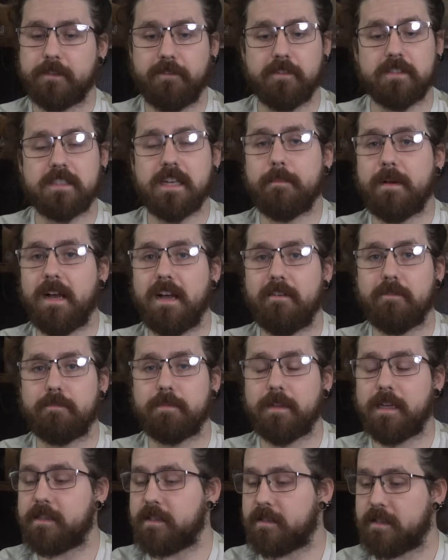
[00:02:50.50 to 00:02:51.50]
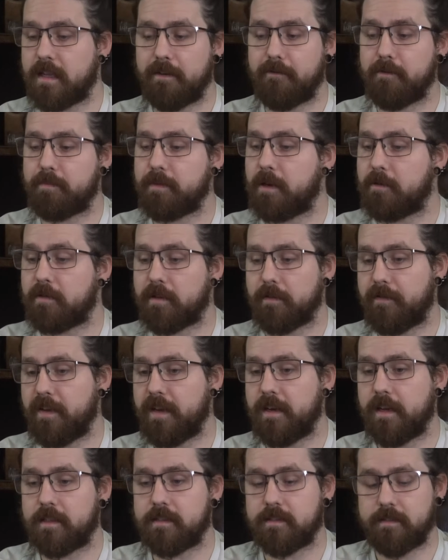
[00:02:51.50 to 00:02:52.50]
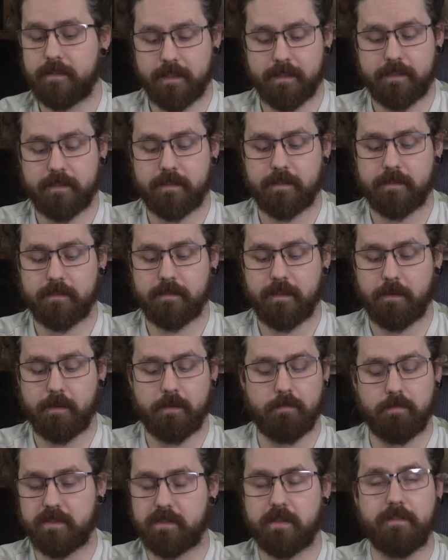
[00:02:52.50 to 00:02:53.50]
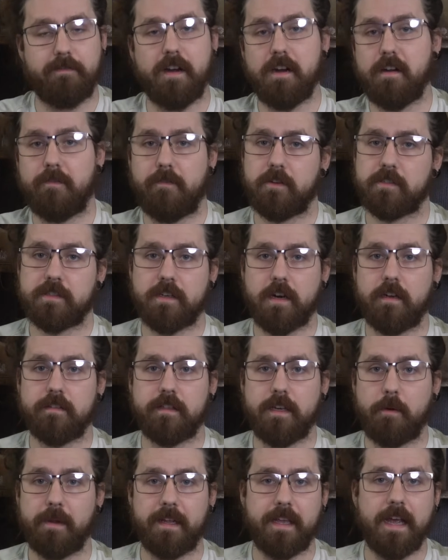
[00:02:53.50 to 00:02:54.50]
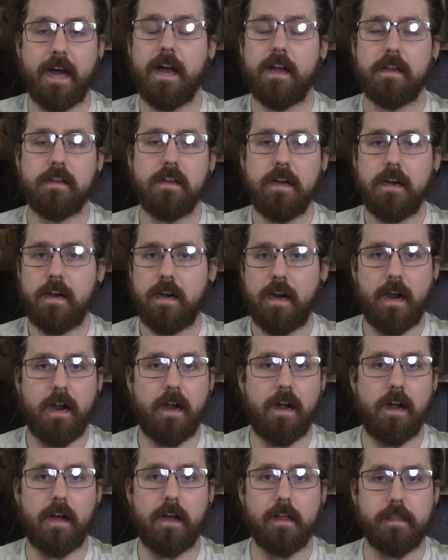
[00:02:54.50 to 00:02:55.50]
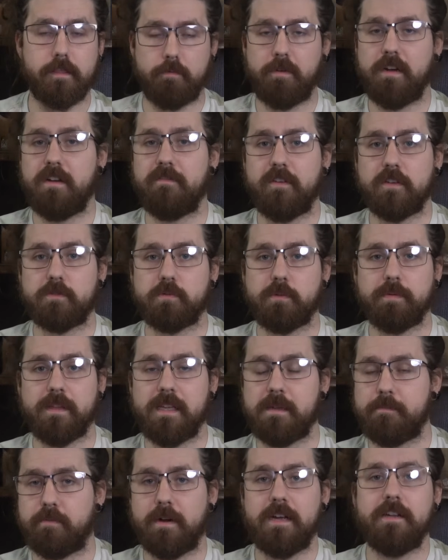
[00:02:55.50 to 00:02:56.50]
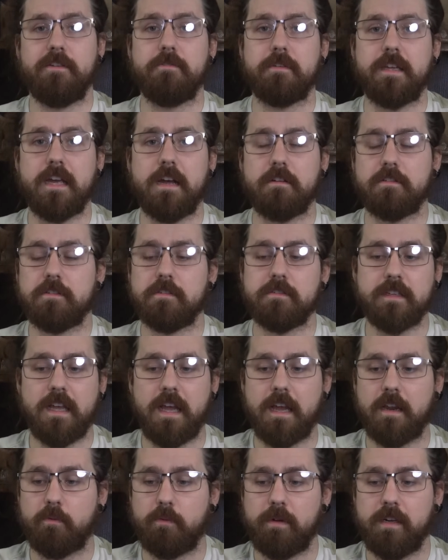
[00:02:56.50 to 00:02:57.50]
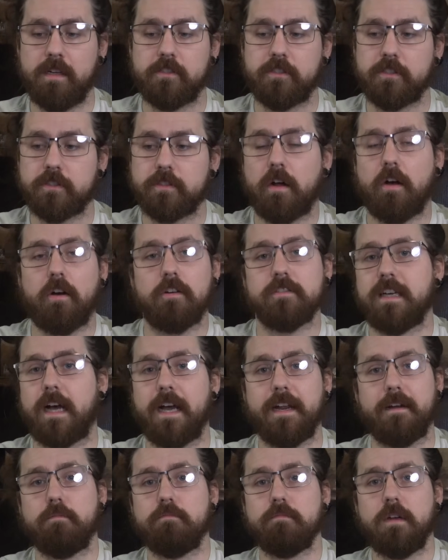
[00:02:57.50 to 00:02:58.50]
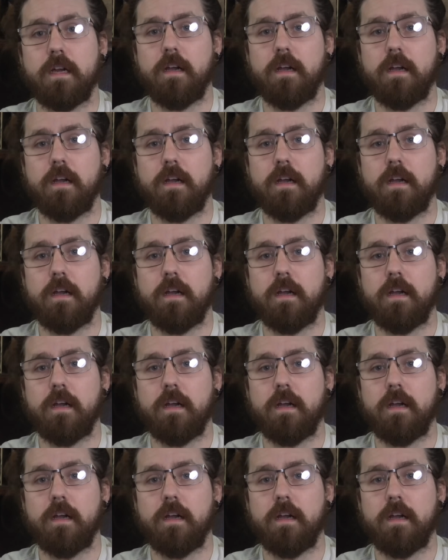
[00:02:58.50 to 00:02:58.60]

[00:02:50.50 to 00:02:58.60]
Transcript: first time I ever played this, I never played with the Phoenix. This was the very first card that we got. 3 of us were playing brand new characters, and we just all died.